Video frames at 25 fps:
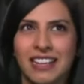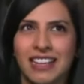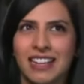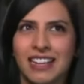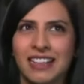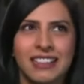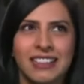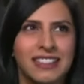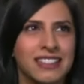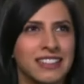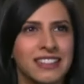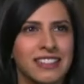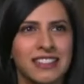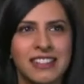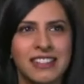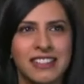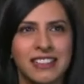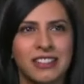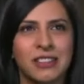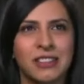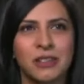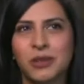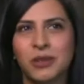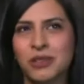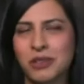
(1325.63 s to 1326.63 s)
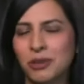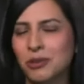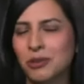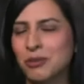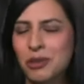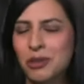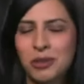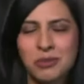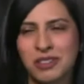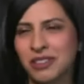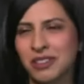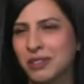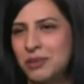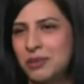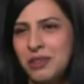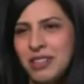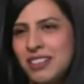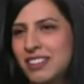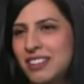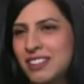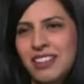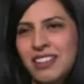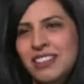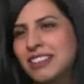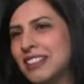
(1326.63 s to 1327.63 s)
and you know, there were moments where
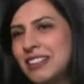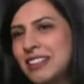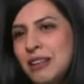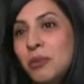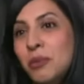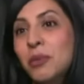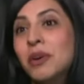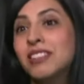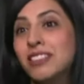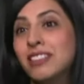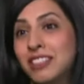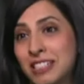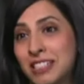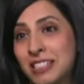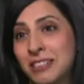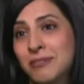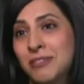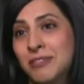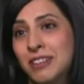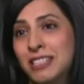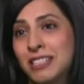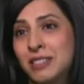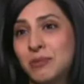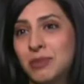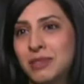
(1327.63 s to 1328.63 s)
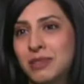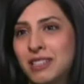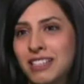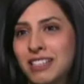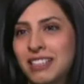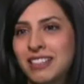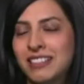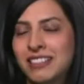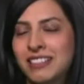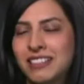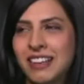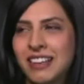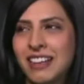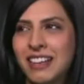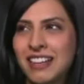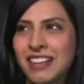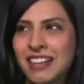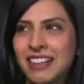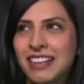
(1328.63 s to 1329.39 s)
I thought that I wasn't gonna find a place.